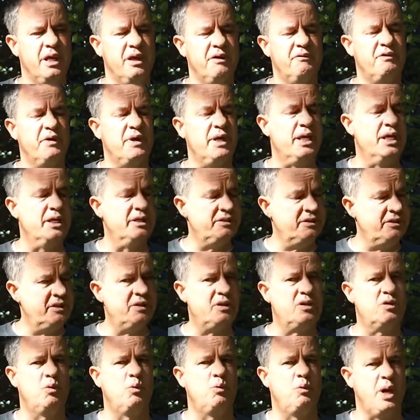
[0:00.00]
if it hits
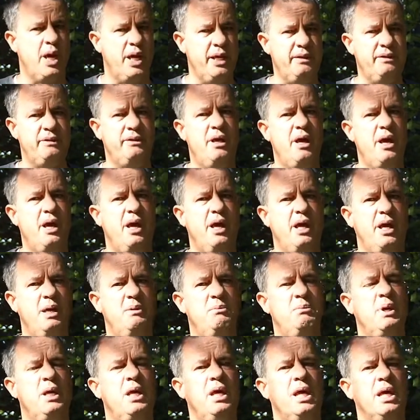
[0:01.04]
at the right
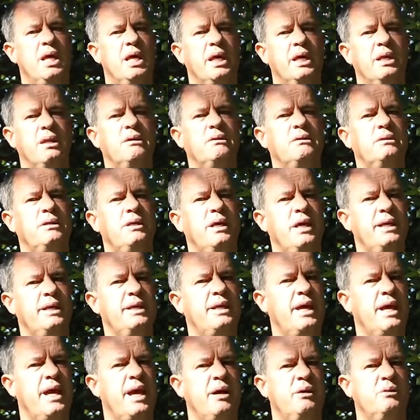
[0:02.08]
time, it'll
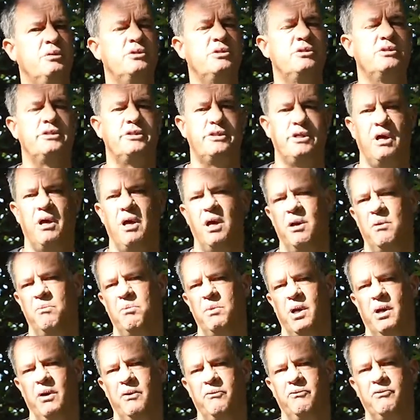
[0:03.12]
take out
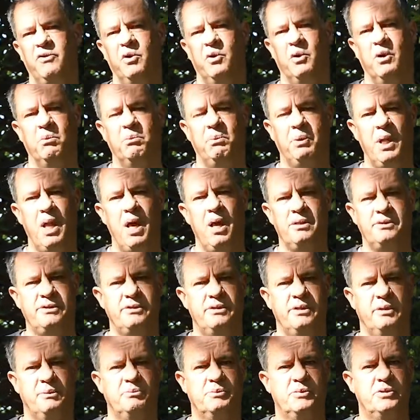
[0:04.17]
some of your
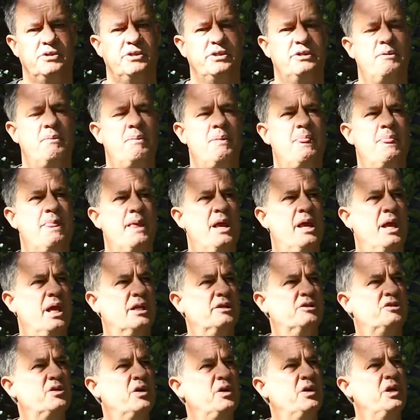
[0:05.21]
blossoms
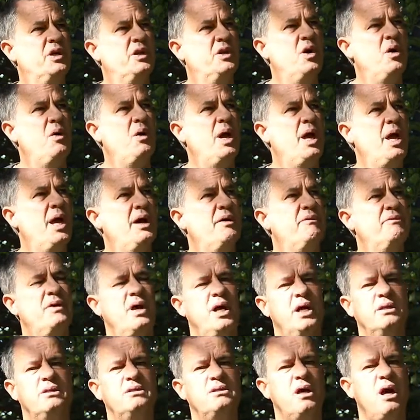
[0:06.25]
and so you don't
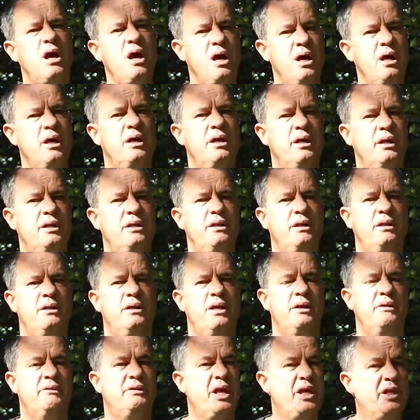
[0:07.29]
have a ton
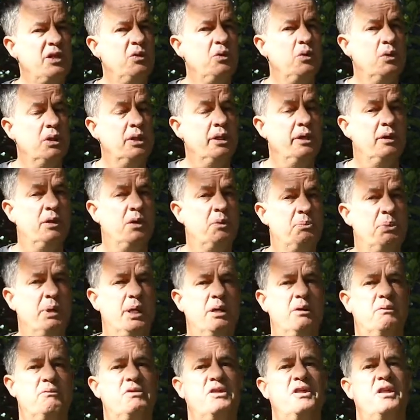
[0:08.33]
they do a little
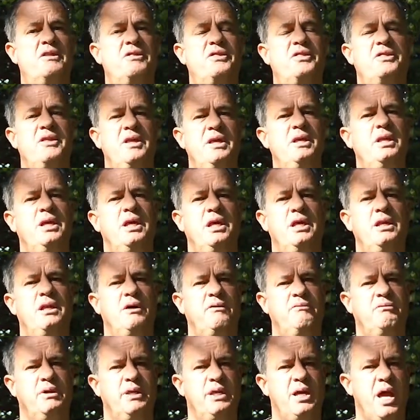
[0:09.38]
bit of the thinning
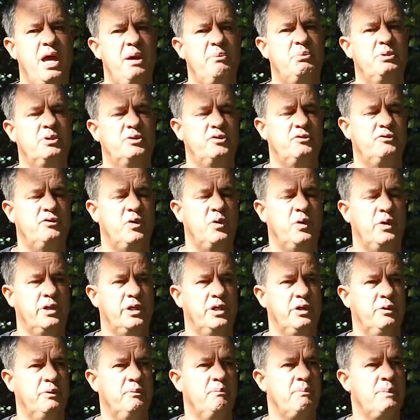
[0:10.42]
of the apples for
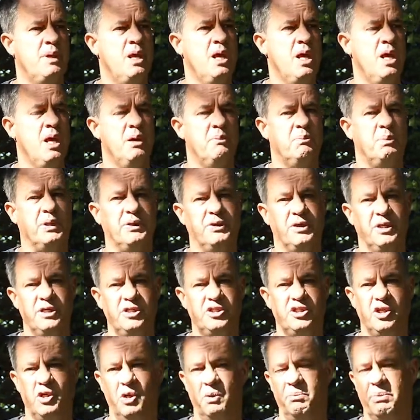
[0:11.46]
you. But
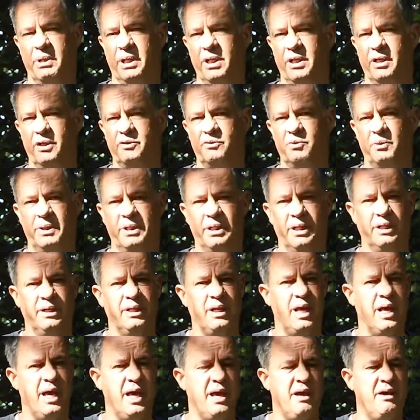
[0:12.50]
this year, because we
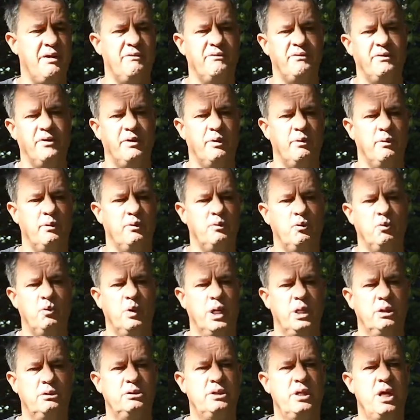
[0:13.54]
didn't have a
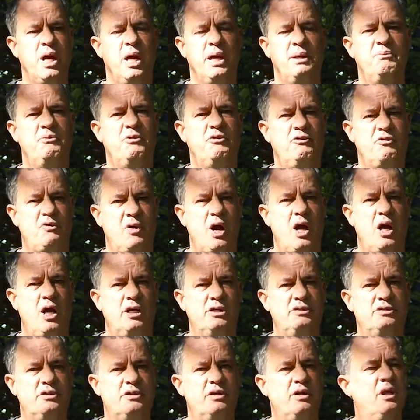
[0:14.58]
well-timed
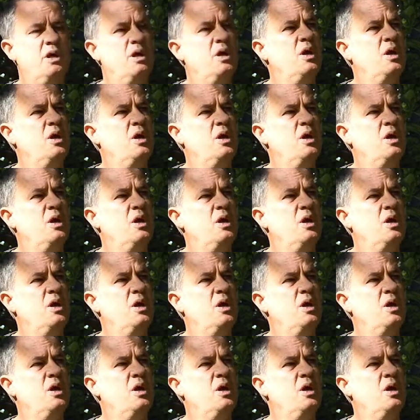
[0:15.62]
frost